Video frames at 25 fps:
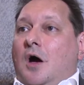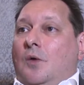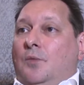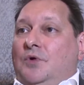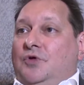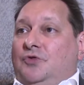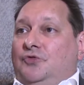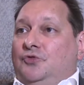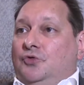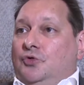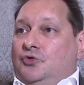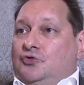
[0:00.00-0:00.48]

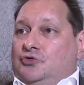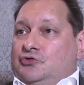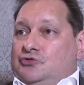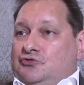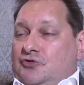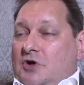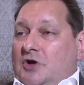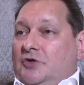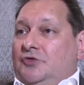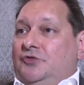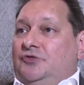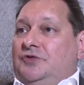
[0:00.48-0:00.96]
we saw
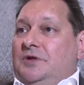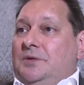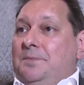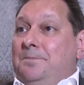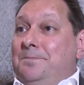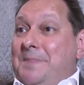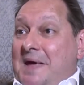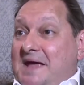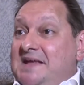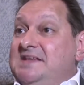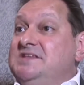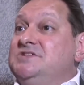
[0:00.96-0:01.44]
trust
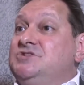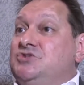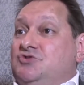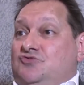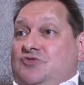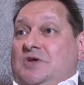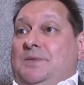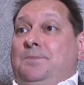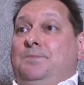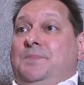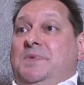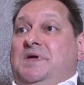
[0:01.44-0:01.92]
in
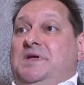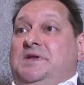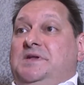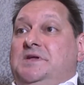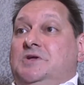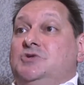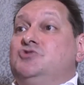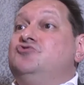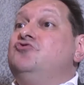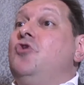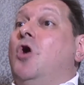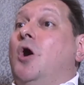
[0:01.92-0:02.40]
mainstream
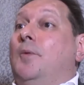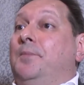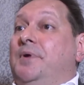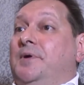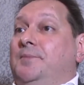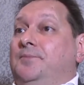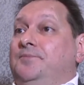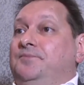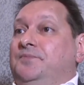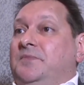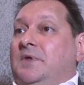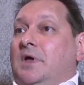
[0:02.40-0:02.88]
media drop
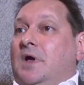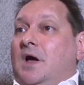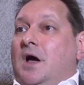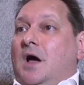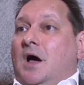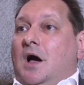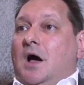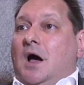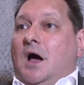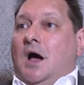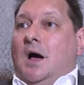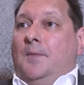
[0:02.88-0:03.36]

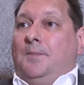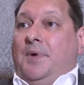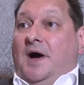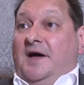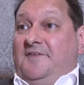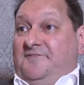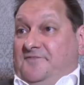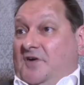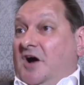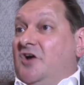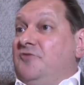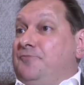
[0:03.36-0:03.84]

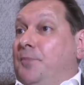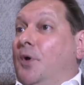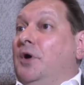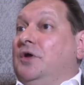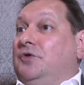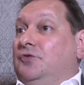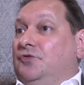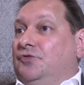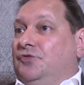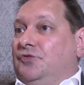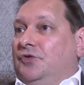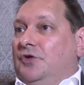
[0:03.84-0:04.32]
by 5
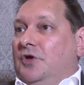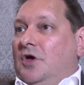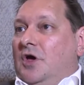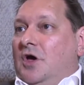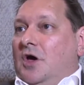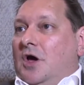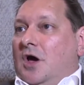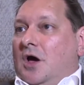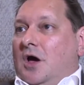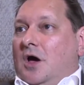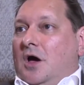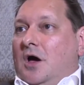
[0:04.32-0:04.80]
points
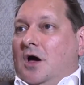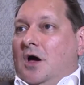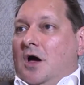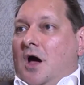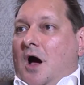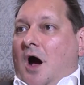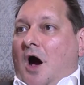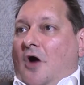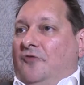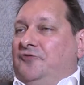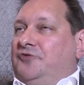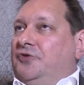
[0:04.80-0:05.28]

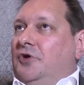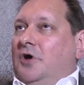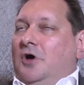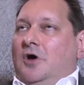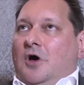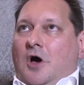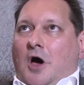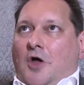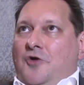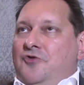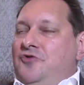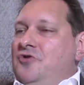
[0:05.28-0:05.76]

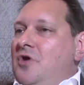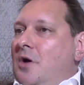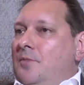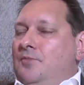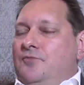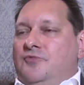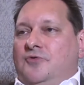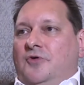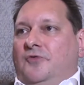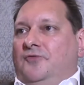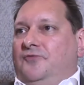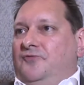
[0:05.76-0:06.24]
after a
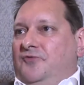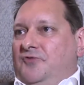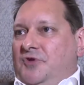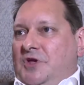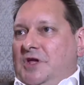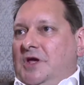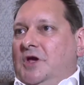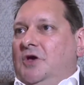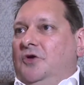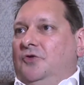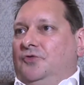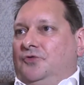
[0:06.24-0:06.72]
number of
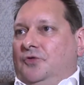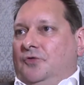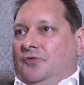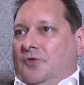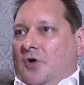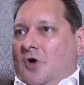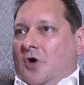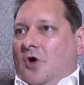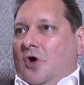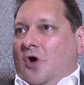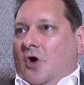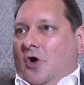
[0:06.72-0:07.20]
years
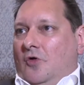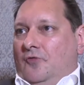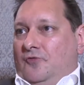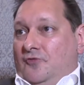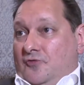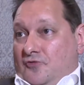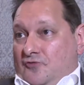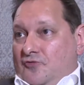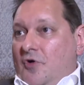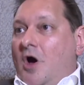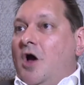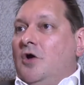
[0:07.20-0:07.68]

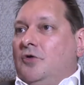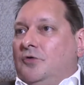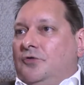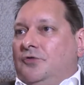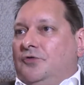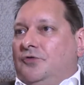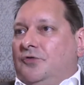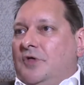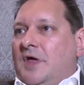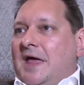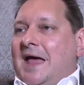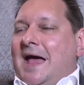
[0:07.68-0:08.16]
of
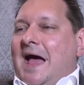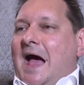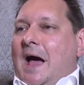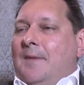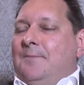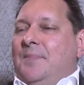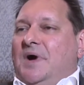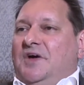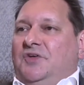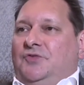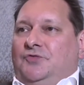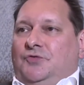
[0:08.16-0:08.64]
growth.
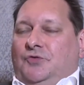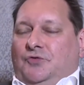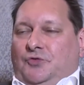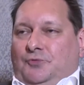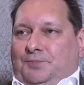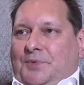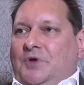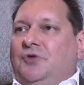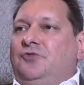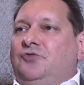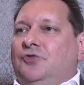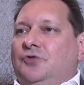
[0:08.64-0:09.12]
And my
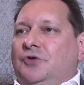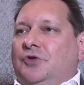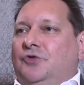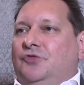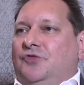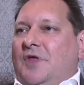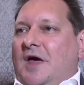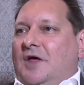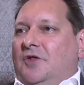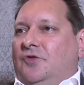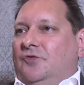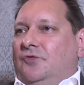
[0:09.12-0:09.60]
suspicion
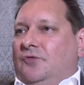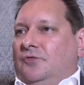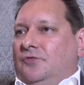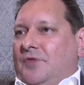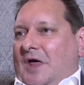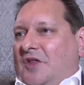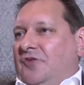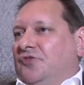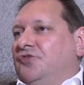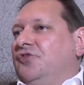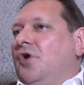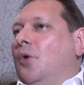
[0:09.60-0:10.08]
is that
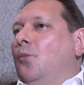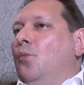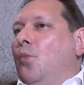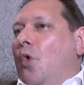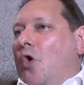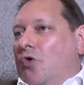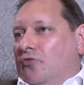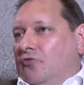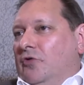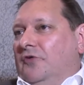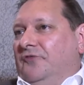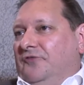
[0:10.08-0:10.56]
that
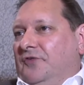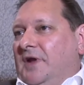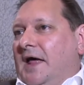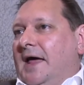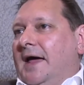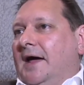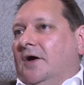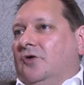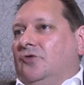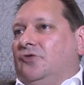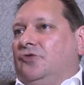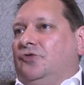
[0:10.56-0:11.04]
somewhat
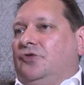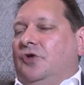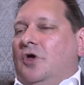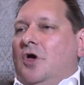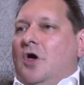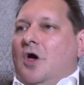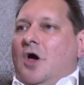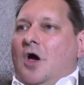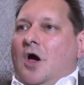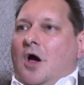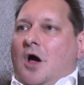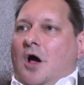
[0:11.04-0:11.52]
reflects
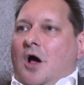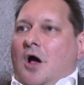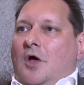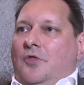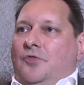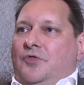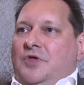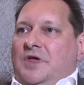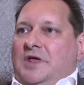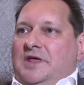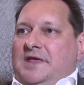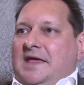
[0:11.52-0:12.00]

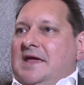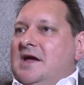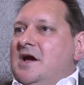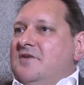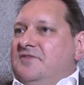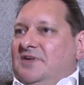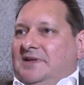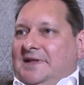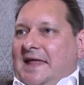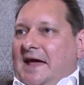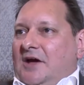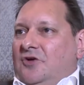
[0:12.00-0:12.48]
the year
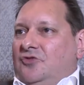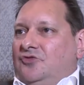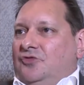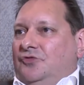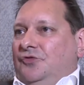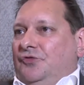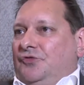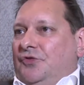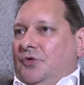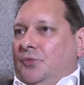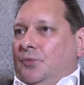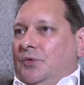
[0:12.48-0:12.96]
of
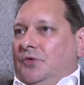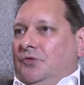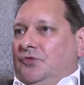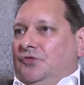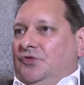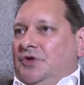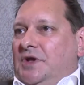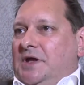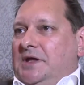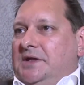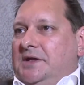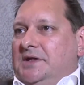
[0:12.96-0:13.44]
elections that we've
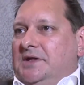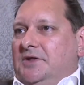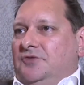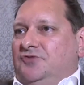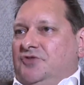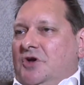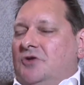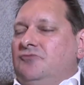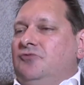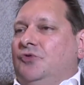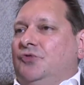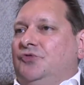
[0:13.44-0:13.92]
seen, in a
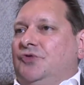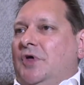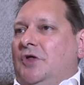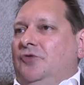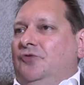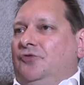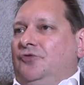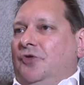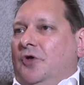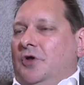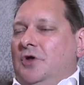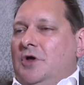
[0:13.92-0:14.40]
general
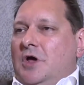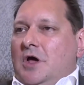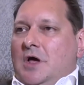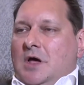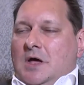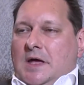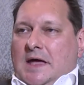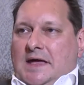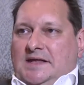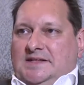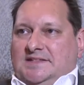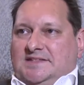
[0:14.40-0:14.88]
sense that
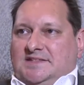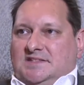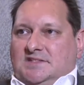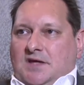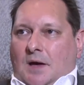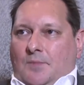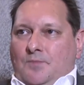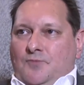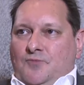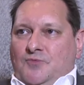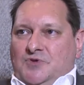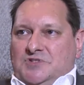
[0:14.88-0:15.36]
in
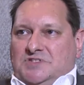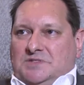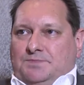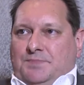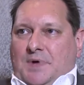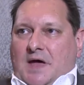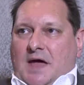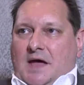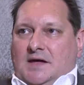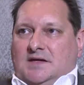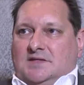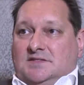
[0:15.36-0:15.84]
some
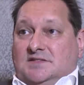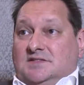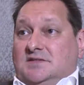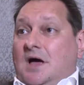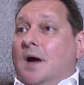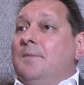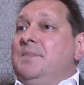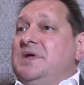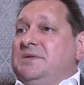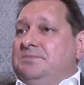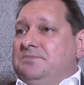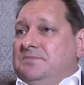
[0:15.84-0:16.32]
respects,
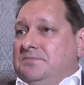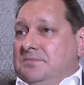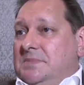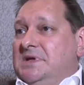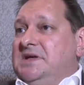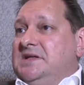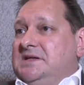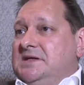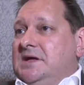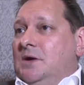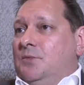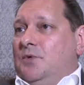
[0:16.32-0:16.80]
some in
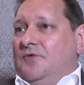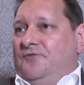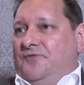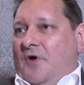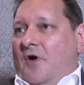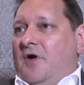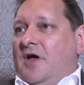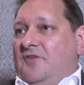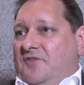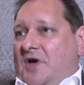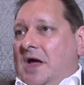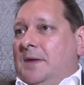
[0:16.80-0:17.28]
media were
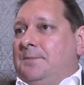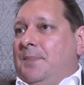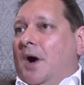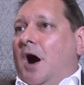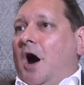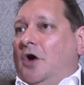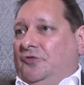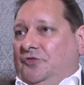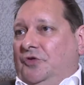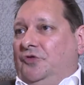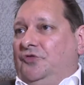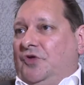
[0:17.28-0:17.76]
very, very
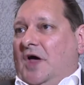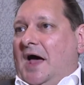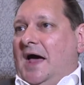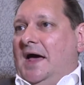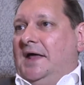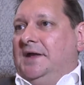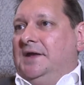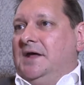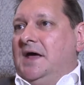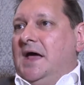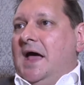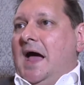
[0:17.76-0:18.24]

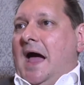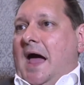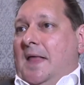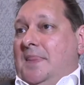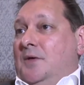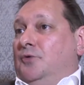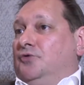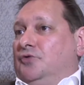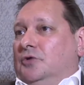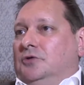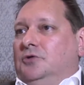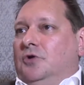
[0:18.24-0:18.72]
partisan,
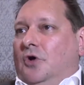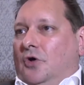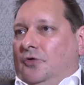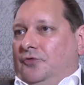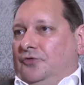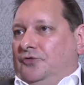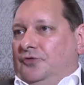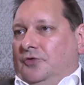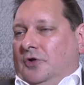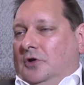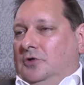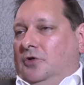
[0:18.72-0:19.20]
and there was
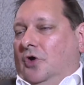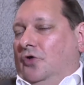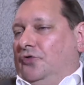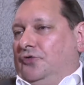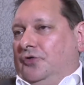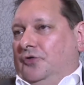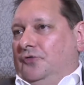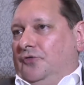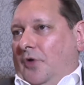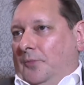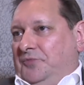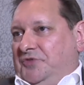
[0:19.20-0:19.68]
a
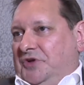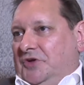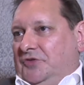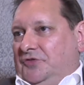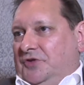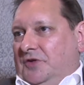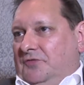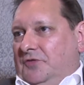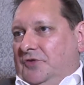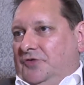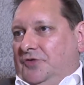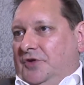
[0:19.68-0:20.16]
loss of
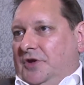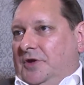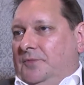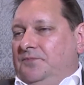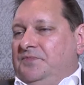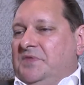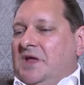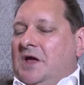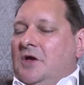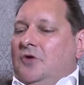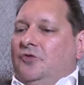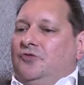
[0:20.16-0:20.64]
objectivity.
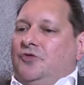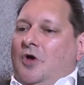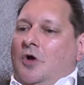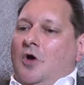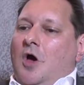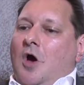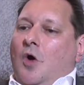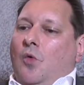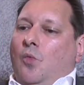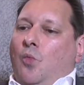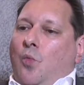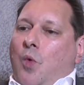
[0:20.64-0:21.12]
So
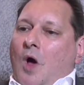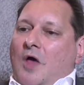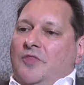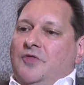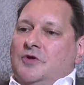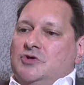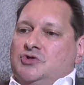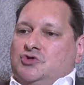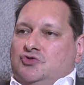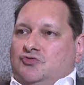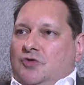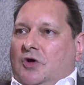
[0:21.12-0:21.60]

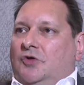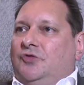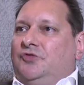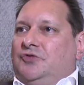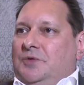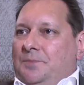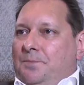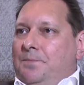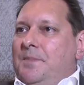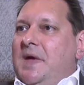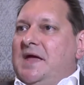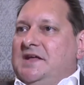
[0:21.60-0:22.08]
whether
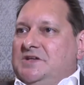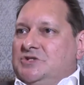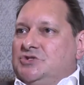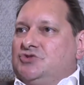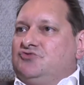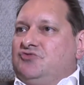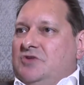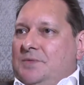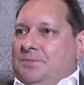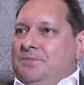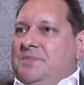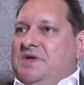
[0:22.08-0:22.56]
trust in
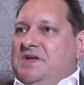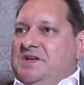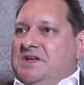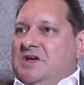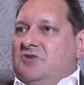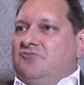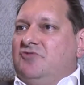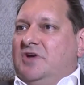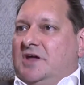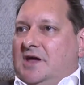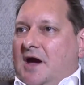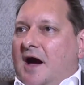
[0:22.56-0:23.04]
mainstream
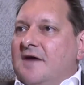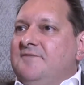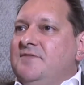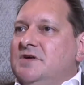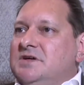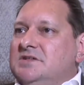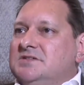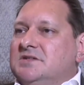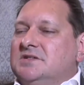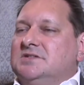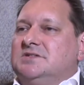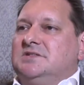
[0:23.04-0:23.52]
media
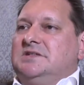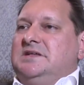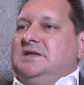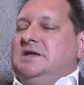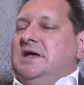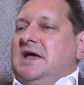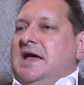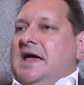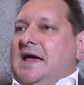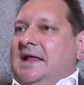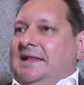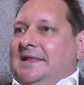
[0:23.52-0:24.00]
recovers as the
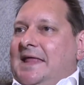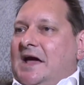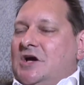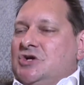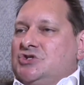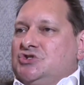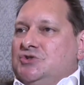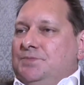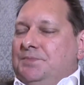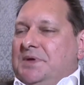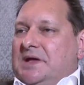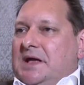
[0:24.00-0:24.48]

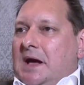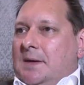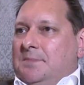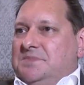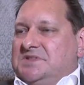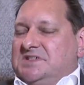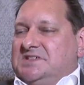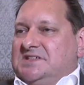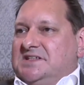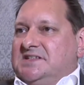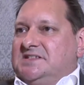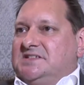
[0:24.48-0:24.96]
election
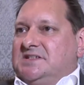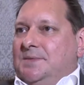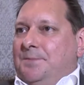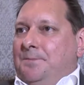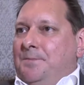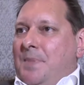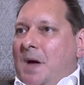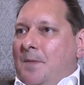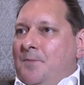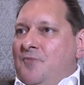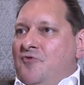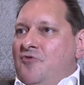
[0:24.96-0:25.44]
becomes a
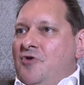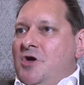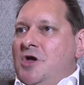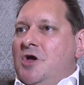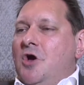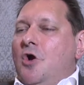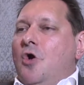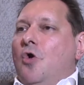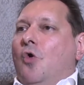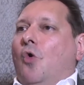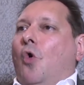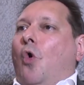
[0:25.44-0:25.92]
distant
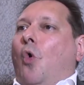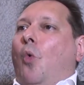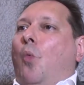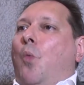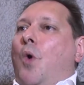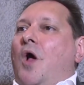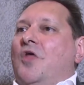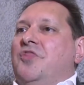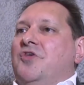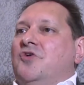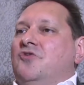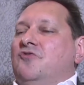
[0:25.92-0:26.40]
memory, or
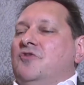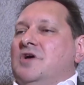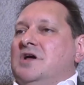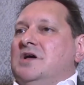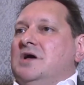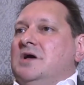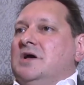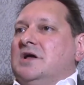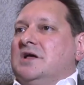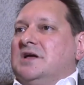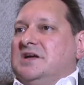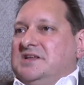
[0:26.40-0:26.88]
whether
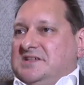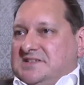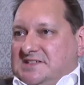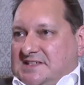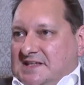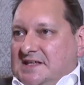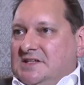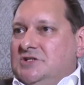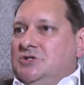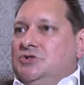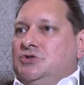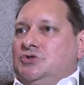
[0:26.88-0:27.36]
it
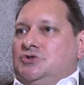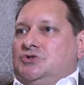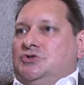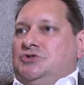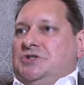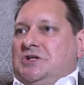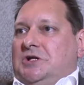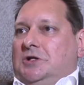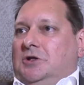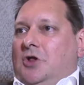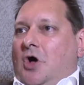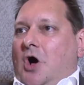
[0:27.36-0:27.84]
continues to
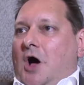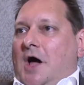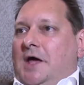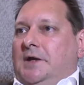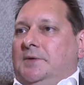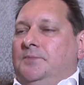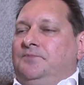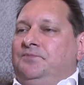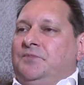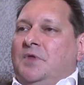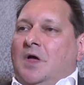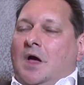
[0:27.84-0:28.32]

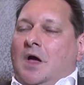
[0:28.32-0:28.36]
decline,